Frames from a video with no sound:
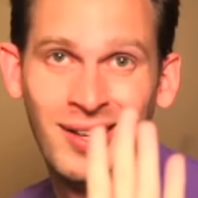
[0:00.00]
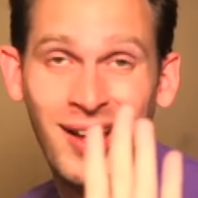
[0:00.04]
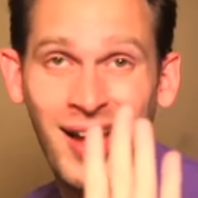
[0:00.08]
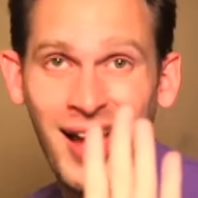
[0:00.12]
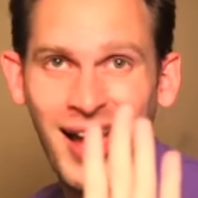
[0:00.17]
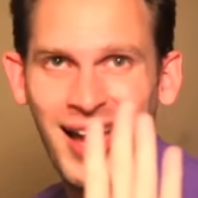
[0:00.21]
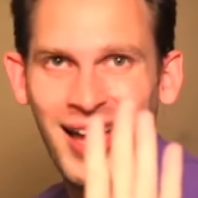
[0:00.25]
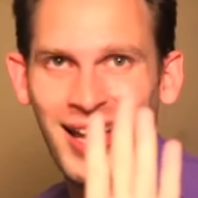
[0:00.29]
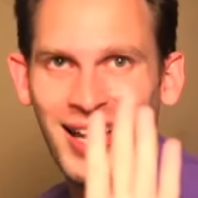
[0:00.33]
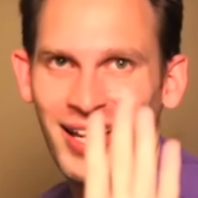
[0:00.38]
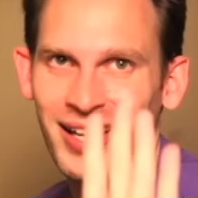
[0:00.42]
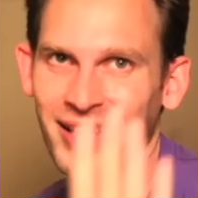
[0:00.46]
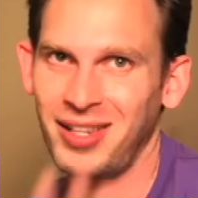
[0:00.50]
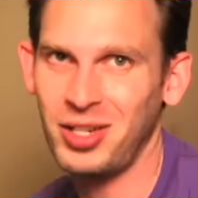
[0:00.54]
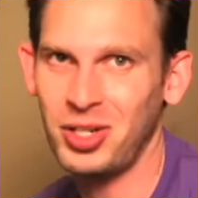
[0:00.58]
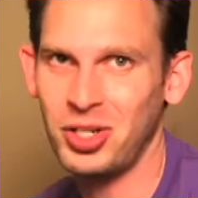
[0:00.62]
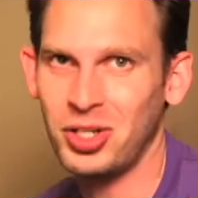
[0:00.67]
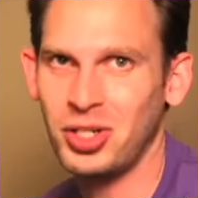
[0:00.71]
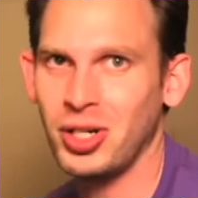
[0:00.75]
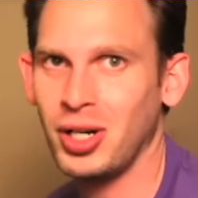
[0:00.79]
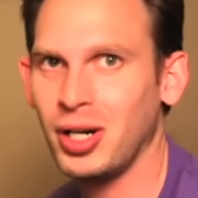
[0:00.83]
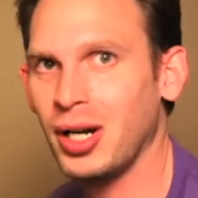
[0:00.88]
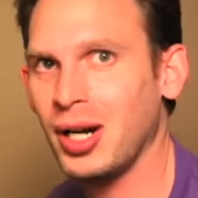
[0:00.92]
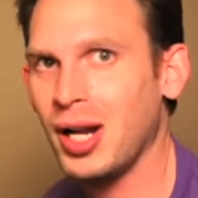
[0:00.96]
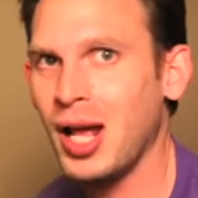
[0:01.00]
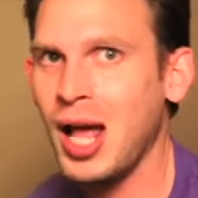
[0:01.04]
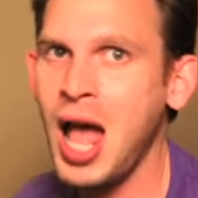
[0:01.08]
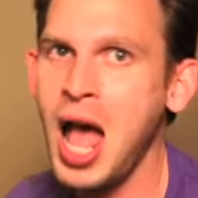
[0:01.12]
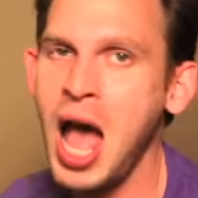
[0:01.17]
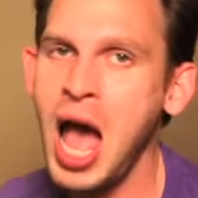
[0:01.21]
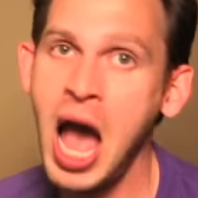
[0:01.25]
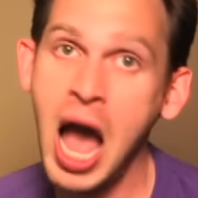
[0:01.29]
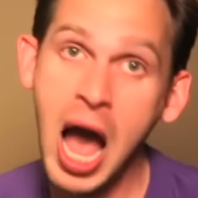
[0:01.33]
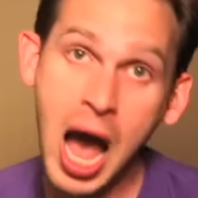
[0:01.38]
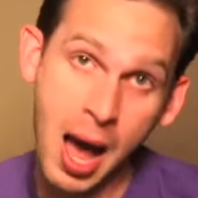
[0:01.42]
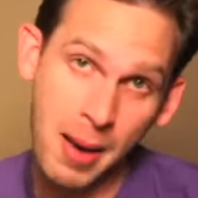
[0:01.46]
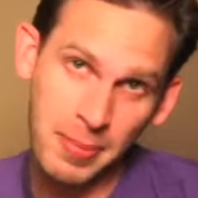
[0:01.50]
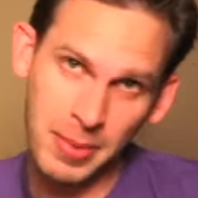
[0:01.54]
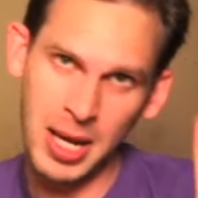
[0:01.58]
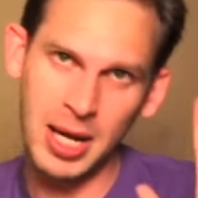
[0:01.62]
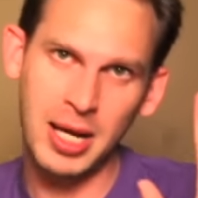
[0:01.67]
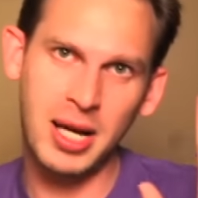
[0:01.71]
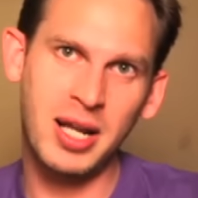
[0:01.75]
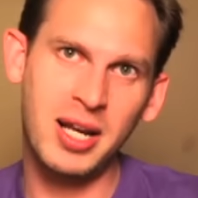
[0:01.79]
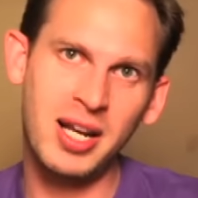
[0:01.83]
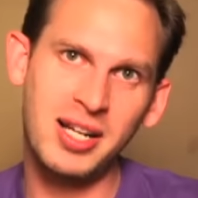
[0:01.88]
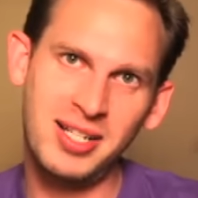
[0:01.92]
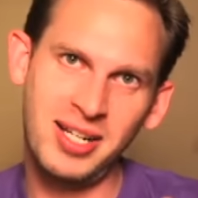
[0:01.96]
I like this shirt. I'm not
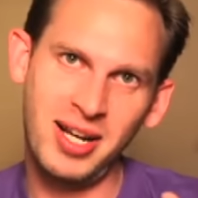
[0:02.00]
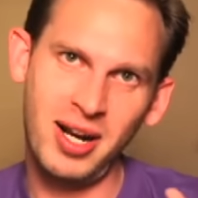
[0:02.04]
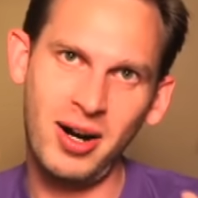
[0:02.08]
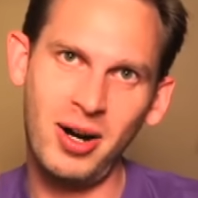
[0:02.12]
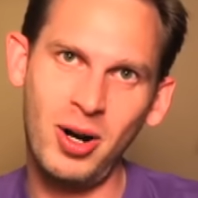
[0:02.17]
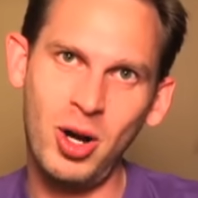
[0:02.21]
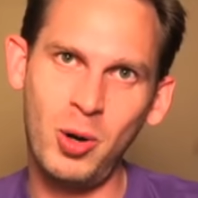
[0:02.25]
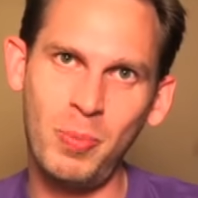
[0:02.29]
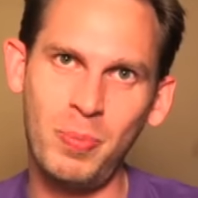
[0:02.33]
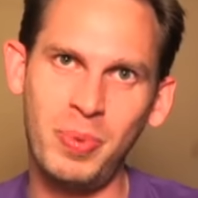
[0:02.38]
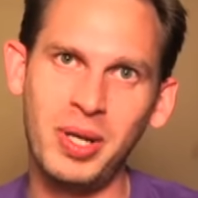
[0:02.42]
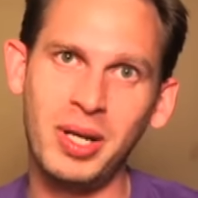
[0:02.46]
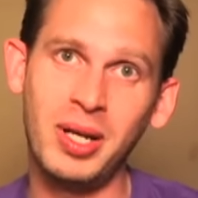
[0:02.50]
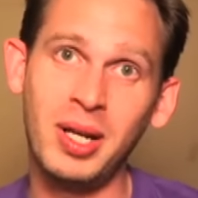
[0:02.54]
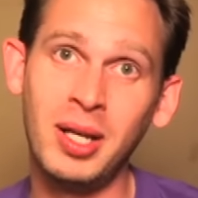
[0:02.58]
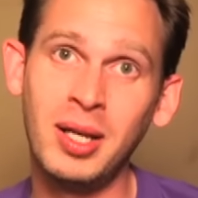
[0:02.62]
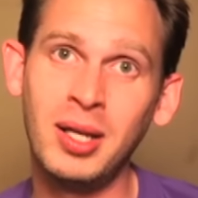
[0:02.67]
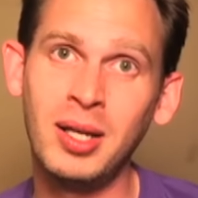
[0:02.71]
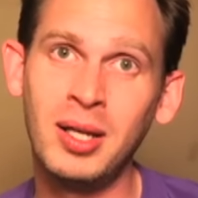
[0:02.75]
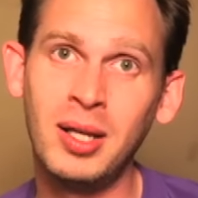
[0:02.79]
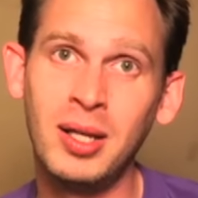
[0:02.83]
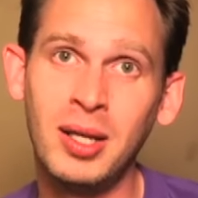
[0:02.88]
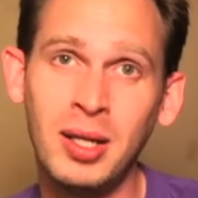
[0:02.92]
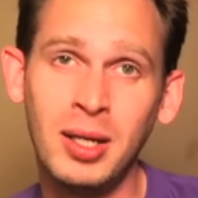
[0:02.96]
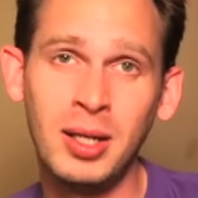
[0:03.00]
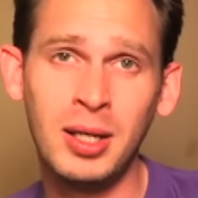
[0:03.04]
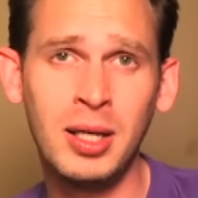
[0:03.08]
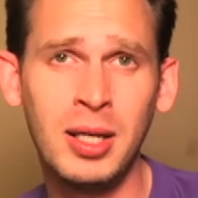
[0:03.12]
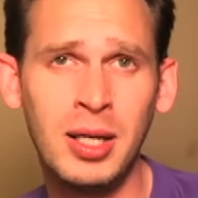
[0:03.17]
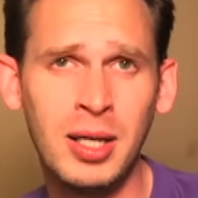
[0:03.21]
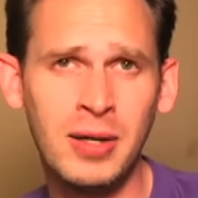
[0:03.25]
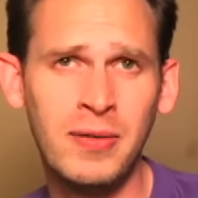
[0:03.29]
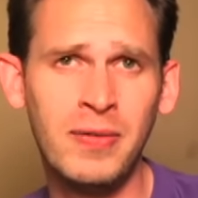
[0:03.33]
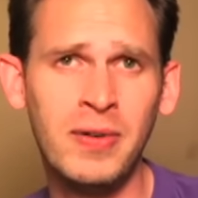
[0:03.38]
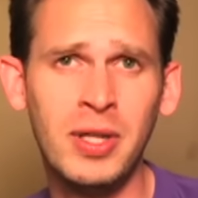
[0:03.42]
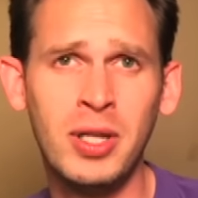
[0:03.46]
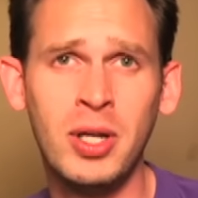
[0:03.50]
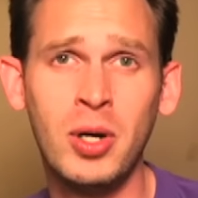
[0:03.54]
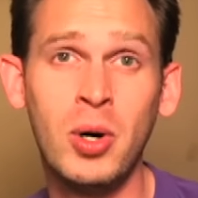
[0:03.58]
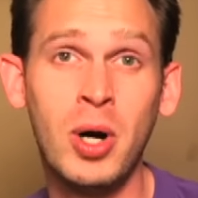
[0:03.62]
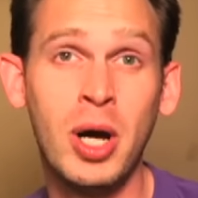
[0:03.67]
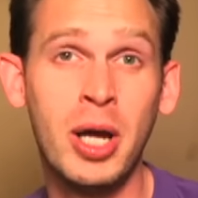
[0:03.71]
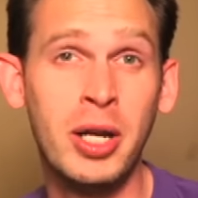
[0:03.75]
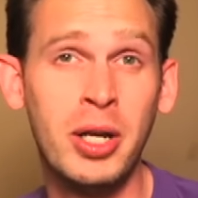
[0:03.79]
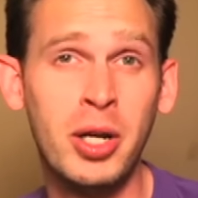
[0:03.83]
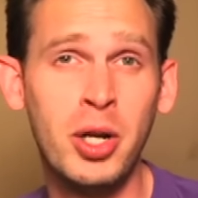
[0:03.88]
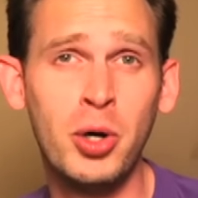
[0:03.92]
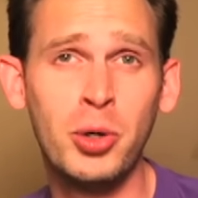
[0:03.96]
going to tear it open, even though
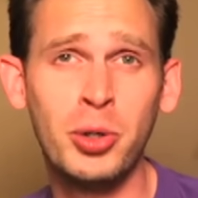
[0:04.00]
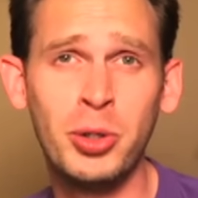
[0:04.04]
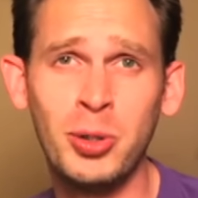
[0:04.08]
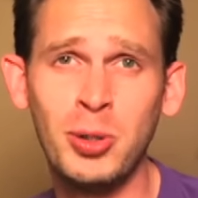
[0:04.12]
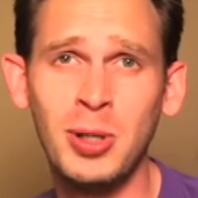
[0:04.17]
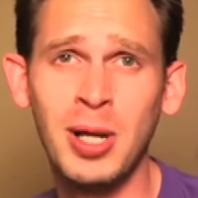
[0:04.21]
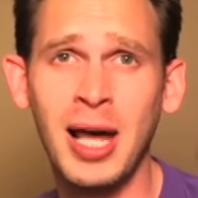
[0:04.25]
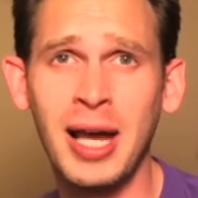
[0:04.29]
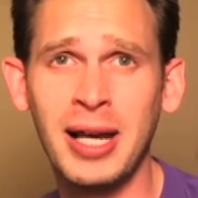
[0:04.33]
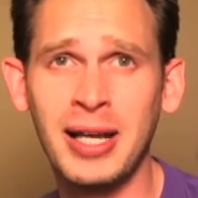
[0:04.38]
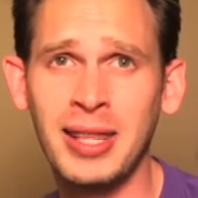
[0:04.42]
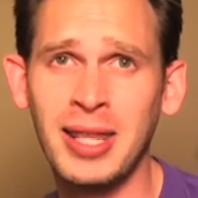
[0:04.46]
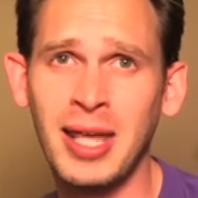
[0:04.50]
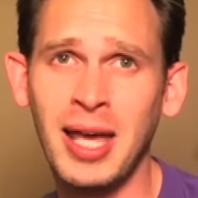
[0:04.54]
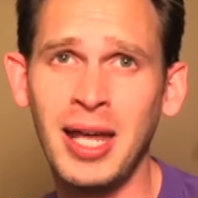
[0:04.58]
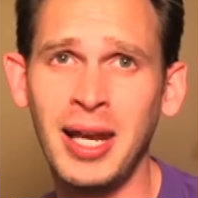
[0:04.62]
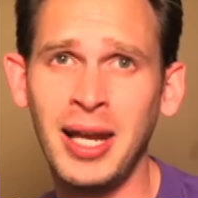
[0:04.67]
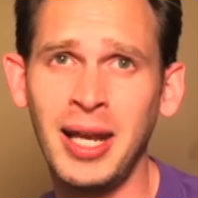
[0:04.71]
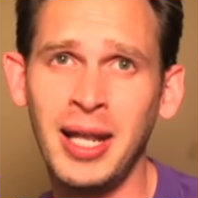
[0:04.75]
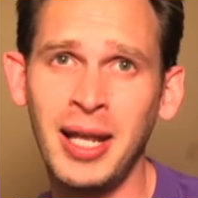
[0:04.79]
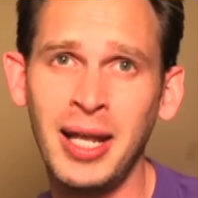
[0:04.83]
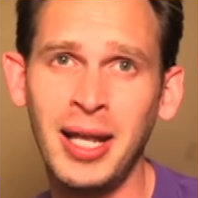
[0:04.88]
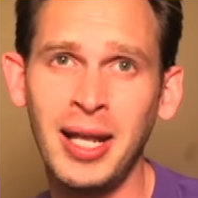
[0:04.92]
I know you'd like that.